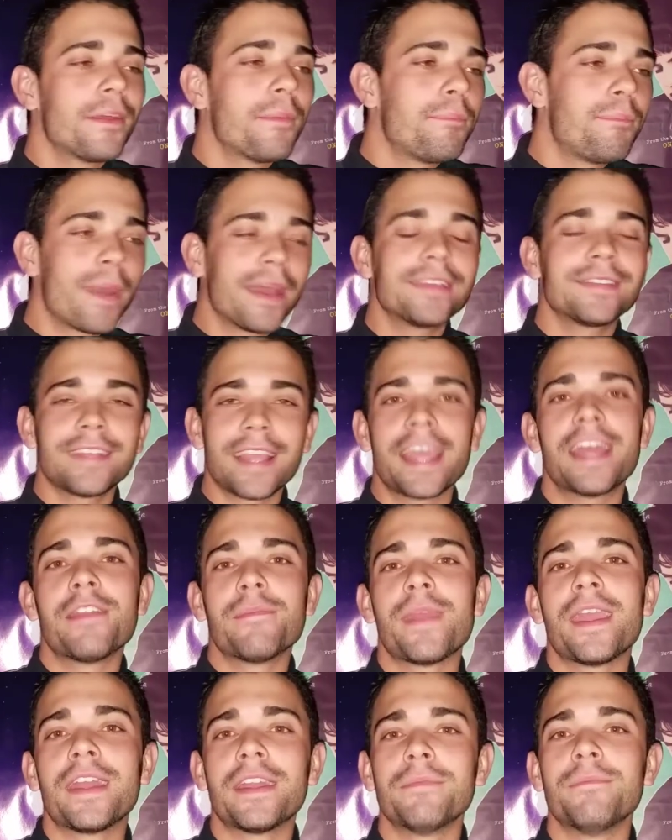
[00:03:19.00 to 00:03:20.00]
the best
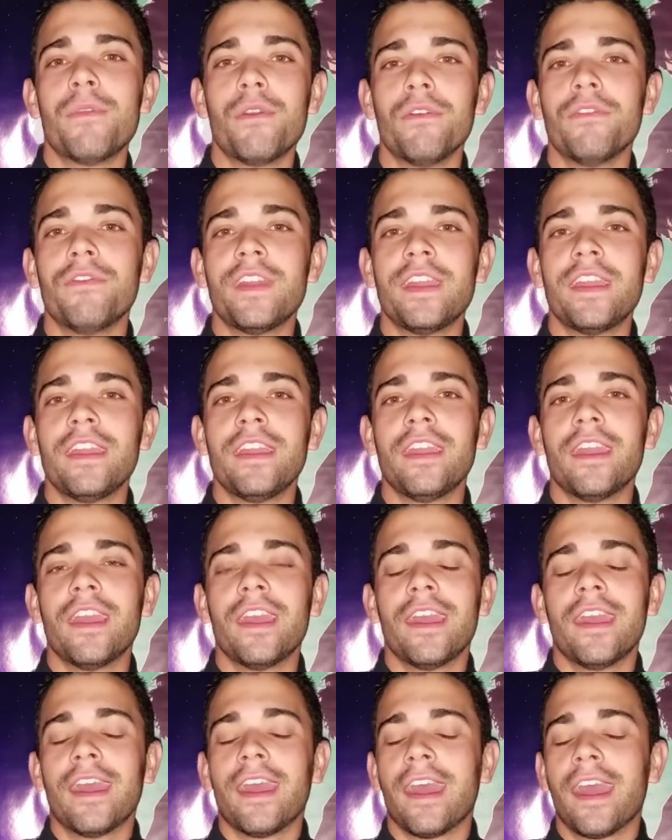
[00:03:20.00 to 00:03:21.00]
animated movie
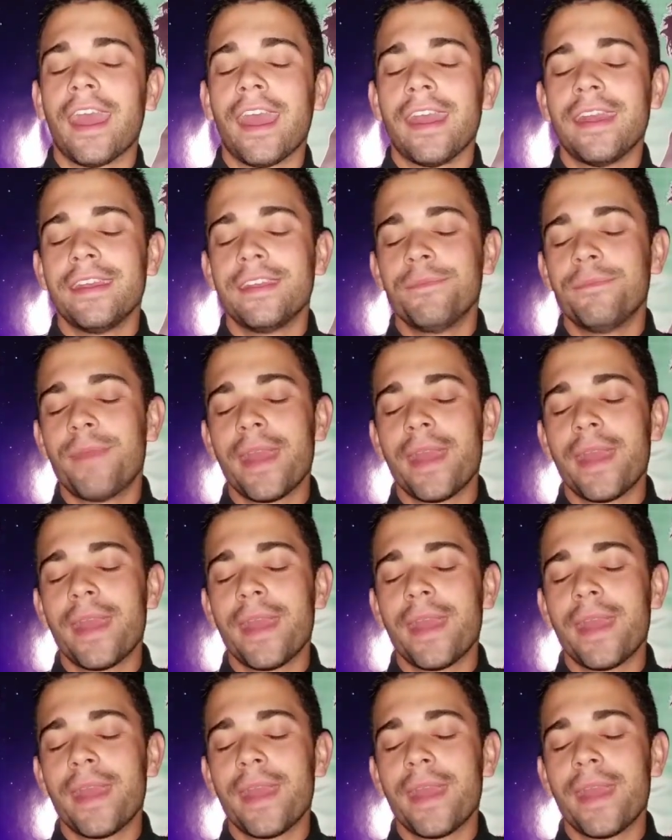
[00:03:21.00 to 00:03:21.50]
and